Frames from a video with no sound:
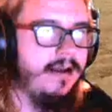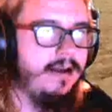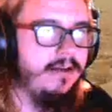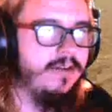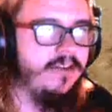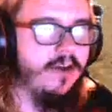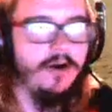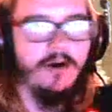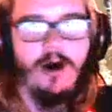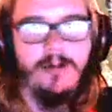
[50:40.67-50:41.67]

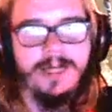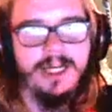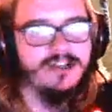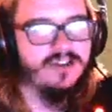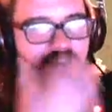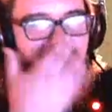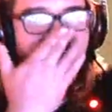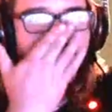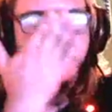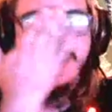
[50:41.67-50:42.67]
So I'll be interested
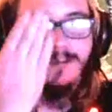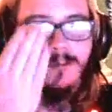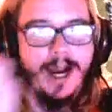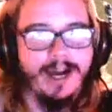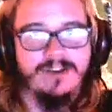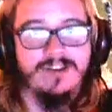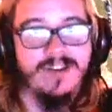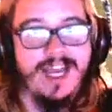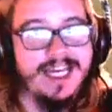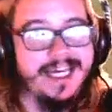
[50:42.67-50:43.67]
to see where
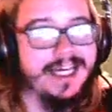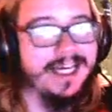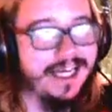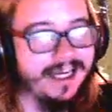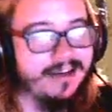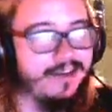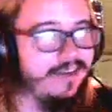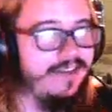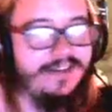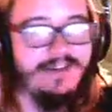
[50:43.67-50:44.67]
Stadia
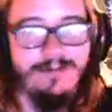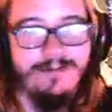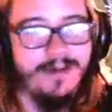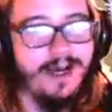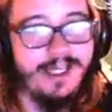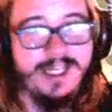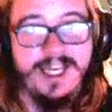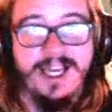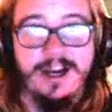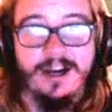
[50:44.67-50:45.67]
is a
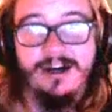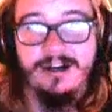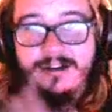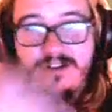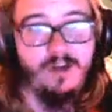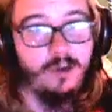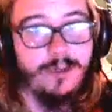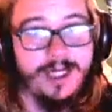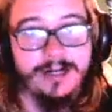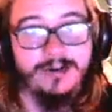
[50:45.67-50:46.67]
year, 2
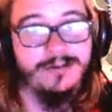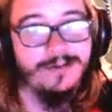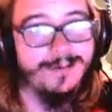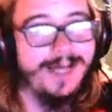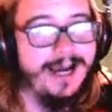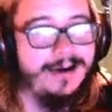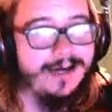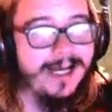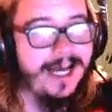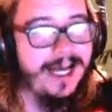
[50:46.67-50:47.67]
years from
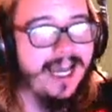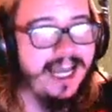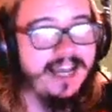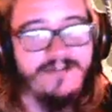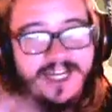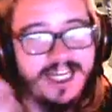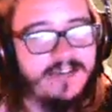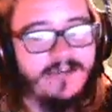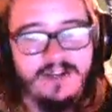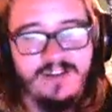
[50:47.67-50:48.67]
now, if it
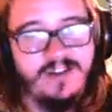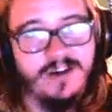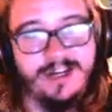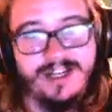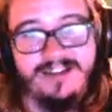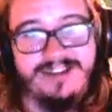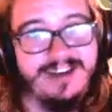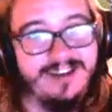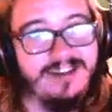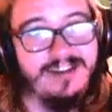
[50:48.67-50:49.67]
even still
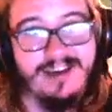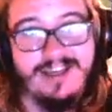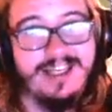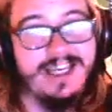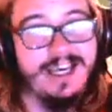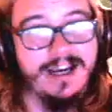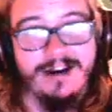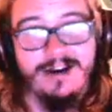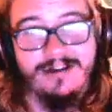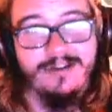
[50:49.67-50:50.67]
exists a
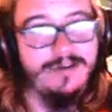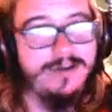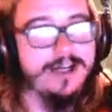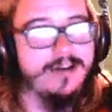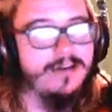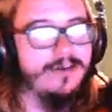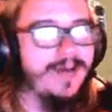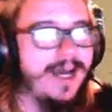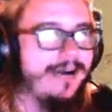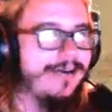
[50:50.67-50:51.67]
year or 2 years from
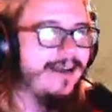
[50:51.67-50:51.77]
now.